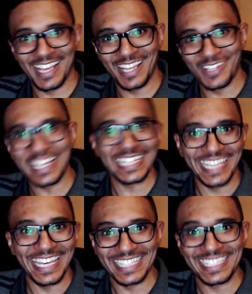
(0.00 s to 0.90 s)
and you get
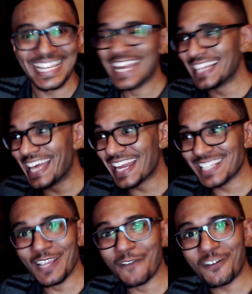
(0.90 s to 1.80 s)
hit. That is
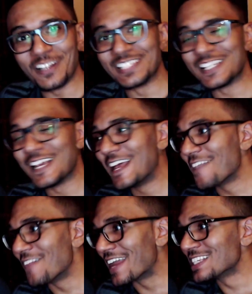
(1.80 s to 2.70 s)
the difference.
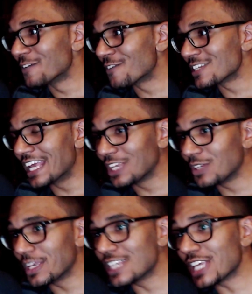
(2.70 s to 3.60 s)
That is different. Like
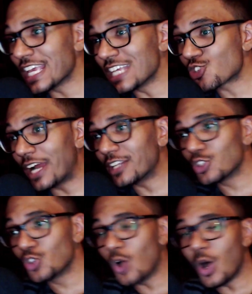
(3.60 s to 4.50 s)
he's he's trying to
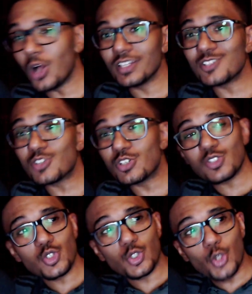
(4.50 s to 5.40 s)
do all this this
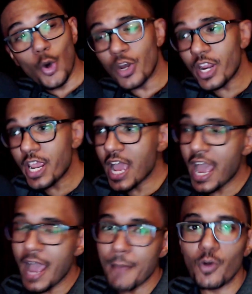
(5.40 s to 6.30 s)
do
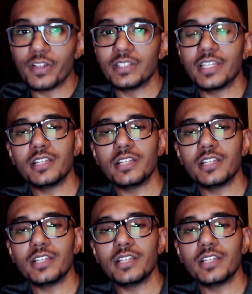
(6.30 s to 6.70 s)
uh, move and then